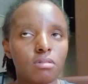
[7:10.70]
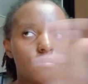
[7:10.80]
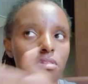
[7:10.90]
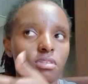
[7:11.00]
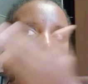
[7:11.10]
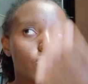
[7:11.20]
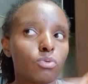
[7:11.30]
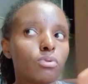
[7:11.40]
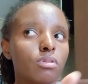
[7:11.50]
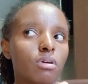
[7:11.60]
the
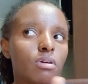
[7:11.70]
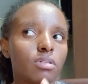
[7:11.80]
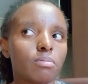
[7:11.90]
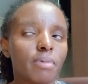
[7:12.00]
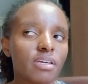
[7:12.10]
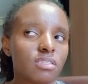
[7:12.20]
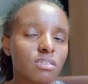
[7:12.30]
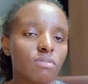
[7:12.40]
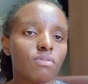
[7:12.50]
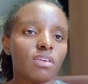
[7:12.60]
school got my
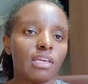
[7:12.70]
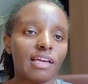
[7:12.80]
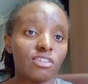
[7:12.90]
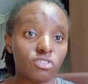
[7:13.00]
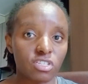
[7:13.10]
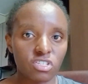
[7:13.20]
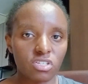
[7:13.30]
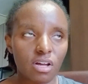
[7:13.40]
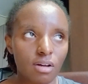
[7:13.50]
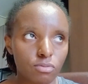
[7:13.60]
CV and
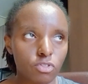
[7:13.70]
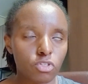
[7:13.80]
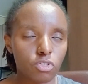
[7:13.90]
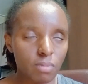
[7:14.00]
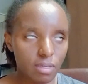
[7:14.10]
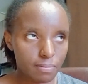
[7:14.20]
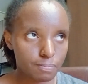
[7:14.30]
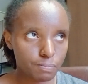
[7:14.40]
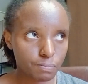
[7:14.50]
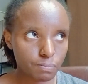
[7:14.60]
reached out to me.
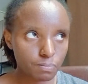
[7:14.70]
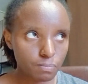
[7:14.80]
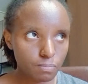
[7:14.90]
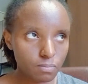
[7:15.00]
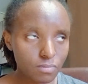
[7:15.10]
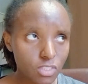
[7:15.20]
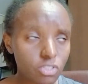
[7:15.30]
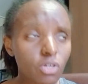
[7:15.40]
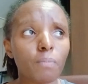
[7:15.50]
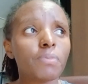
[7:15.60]

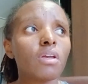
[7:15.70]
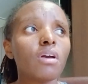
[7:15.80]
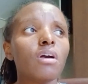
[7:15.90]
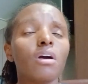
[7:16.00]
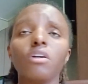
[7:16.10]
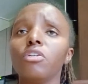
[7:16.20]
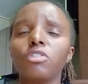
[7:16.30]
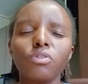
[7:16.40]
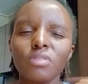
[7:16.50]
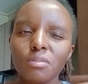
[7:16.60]
So you
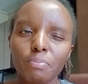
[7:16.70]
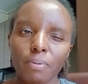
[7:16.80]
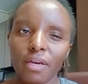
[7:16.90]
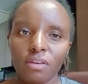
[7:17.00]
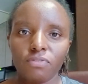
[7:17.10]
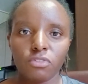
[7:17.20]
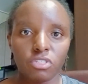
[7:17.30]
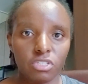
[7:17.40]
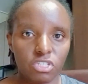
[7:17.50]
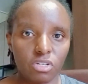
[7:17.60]
don't pay for
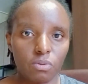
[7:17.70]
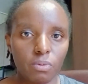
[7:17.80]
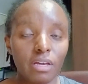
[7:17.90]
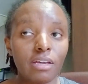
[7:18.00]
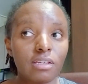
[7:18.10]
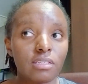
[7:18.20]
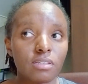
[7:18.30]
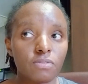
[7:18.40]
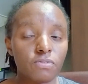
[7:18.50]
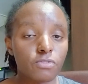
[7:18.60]
Teach Away. It's
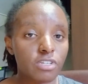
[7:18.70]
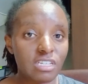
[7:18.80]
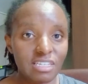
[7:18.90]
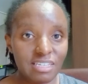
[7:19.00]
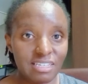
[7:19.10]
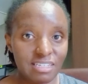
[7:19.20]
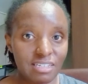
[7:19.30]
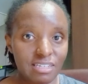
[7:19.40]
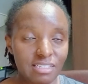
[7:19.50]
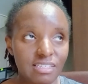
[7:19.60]
a free
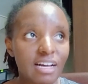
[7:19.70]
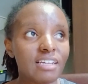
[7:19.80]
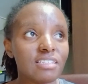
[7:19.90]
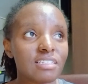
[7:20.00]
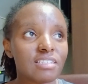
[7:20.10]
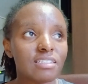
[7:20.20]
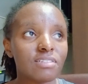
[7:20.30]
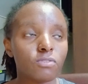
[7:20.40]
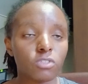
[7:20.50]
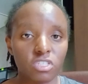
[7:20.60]
site
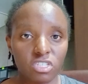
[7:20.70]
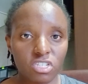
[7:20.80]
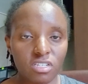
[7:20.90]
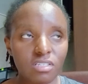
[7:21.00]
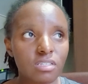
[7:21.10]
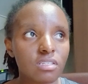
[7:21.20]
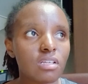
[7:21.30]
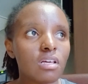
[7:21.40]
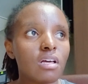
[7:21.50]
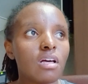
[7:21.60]
for teachers,
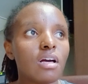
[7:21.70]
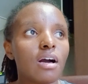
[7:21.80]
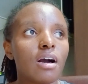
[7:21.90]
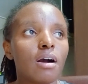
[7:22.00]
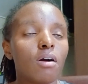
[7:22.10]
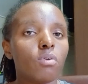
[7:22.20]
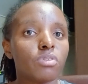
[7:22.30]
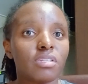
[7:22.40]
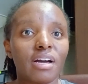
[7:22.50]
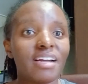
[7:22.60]
or
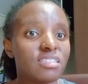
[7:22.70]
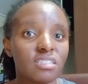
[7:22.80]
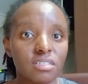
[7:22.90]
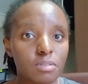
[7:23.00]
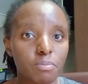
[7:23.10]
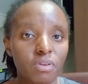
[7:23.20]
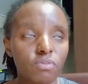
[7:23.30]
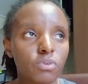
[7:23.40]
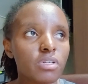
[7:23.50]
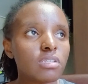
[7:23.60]
rather I didn't pay
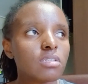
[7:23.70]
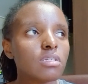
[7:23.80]
for it.